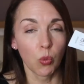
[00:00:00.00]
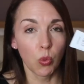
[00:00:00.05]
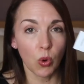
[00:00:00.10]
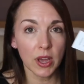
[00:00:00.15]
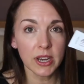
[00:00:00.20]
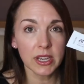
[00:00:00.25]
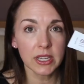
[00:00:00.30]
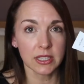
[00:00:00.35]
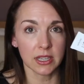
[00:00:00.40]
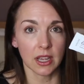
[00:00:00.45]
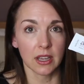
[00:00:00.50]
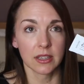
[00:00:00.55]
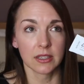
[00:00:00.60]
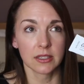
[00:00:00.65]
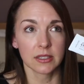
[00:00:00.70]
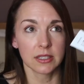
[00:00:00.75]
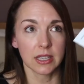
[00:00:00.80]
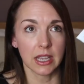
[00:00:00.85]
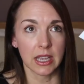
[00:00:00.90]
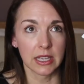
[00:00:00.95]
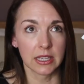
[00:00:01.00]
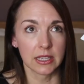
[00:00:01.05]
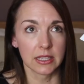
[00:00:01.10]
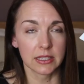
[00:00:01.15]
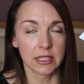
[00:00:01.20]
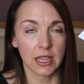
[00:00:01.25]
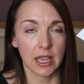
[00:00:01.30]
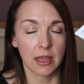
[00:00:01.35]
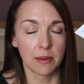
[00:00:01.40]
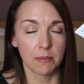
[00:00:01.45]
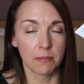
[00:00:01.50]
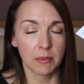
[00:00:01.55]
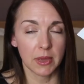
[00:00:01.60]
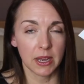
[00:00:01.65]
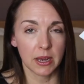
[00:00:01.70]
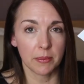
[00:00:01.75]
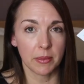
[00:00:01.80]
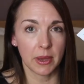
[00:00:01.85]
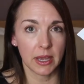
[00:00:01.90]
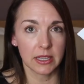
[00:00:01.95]
What it does is it
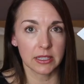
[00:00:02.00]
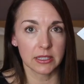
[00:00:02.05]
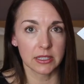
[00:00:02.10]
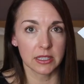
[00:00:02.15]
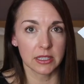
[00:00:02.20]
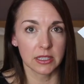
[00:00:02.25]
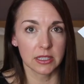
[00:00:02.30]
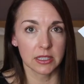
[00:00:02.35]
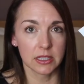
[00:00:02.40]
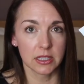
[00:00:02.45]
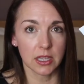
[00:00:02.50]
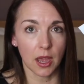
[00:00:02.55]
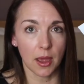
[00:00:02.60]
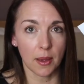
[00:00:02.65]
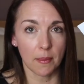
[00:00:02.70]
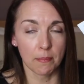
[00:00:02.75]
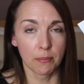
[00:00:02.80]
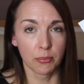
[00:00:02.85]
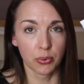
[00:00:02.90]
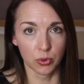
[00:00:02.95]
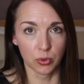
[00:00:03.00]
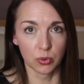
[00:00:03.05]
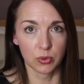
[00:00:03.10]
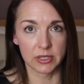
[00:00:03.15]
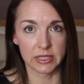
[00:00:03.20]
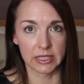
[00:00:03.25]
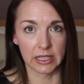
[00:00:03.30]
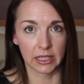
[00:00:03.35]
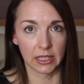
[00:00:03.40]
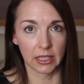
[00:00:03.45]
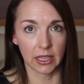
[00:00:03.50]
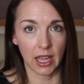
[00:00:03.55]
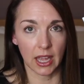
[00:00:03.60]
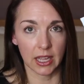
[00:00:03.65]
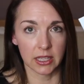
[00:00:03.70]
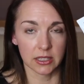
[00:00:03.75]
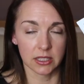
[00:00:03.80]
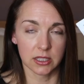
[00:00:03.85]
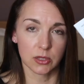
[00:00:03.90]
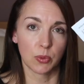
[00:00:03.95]
minimizes bruising
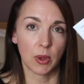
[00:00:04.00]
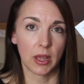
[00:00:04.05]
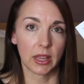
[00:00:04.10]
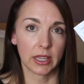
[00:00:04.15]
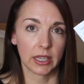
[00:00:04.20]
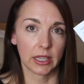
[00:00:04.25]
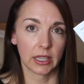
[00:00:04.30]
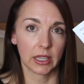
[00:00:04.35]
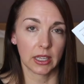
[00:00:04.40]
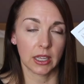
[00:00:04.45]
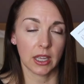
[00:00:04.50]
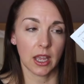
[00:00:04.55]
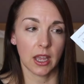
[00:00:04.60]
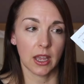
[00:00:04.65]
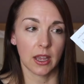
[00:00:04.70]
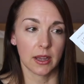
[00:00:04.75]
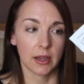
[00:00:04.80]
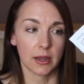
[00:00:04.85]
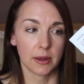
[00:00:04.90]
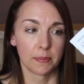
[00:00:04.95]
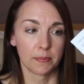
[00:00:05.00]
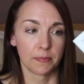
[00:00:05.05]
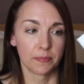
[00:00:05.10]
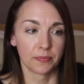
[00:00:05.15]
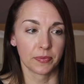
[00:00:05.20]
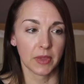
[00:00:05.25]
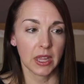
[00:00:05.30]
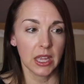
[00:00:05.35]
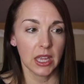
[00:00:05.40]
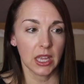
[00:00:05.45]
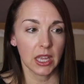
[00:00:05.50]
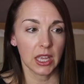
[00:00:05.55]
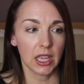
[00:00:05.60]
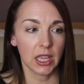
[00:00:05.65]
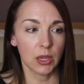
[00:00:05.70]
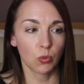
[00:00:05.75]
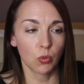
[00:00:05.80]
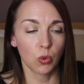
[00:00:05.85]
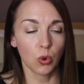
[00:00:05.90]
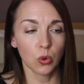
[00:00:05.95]
and swelling.
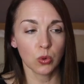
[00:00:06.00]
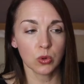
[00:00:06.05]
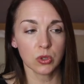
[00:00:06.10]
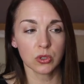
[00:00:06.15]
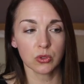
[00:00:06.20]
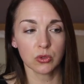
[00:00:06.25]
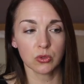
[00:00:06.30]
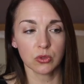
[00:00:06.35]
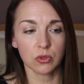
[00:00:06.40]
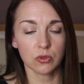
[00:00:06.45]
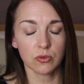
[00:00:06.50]
It won't